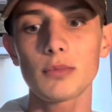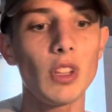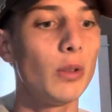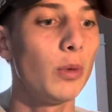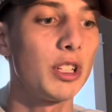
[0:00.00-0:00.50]

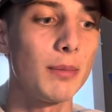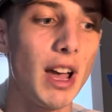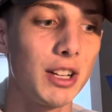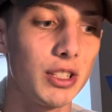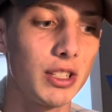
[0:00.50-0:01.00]
which
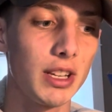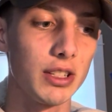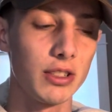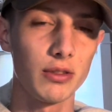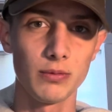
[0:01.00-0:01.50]
matches
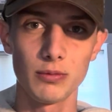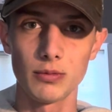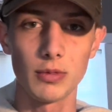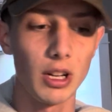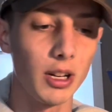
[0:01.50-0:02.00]
his
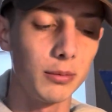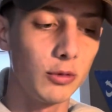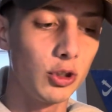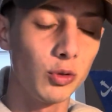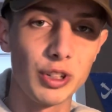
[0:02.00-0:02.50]

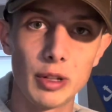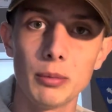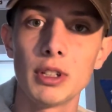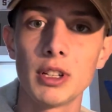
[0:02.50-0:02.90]
grim